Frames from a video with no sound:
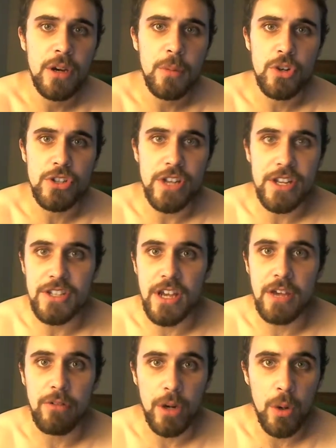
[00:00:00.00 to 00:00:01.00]
present
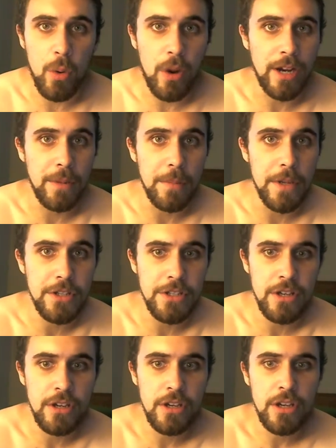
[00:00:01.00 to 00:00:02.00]
a
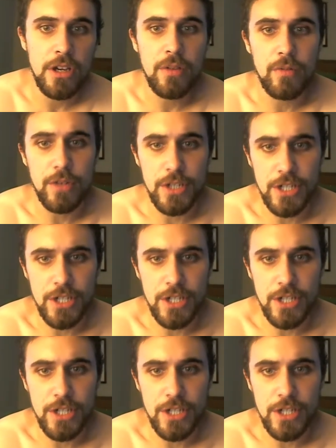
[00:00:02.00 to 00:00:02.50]
requirement for